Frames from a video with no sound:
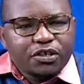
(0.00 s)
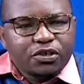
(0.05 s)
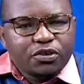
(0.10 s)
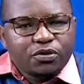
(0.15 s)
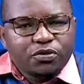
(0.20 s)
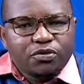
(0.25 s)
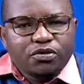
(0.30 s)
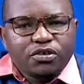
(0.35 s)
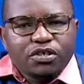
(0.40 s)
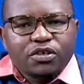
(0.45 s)

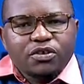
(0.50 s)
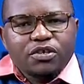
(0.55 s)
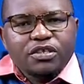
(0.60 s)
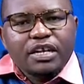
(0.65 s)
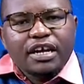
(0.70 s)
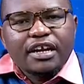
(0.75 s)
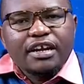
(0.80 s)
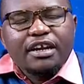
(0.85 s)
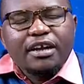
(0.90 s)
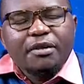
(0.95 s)
issues
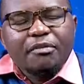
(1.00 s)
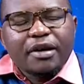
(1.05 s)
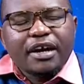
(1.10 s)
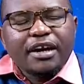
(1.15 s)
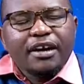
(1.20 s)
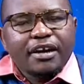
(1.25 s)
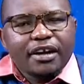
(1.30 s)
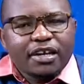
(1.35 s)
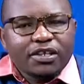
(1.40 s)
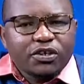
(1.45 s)
concerning
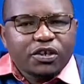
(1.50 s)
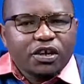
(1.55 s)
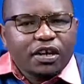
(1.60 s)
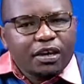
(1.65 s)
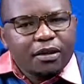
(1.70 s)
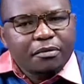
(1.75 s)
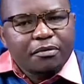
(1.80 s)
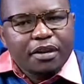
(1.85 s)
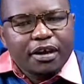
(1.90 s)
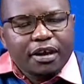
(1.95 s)
immigration
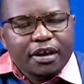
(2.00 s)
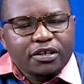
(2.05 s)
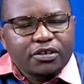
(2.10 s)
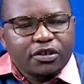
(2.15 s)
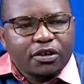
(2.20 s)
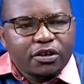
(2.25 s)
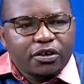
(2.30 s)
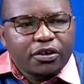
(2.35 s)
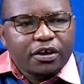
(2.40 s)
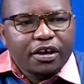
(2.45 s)
and
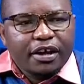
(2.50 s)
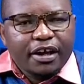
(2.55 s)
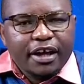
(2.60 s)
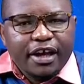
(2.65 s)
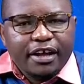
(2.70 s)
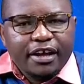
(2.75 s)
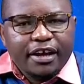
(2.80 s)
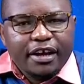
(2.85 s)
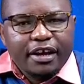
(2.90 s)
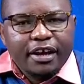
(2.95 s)
immigration law in
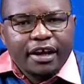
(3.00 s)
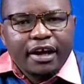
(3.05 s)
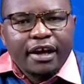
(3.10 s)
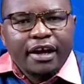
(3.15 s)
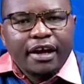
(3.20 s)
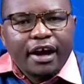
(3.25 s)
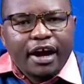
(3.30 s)
Kenya,